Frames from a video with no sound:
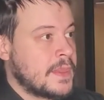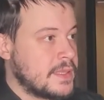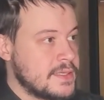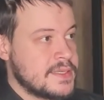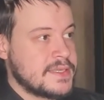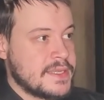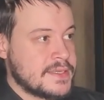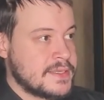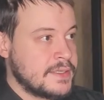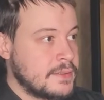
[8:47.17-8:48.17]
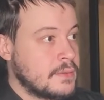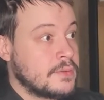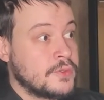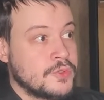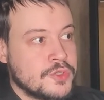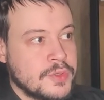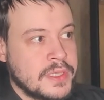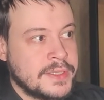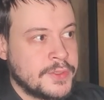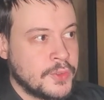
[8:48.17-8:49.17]
This is a skill
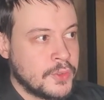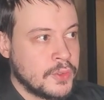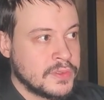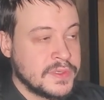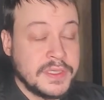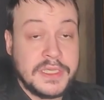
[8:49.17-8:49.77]
usually called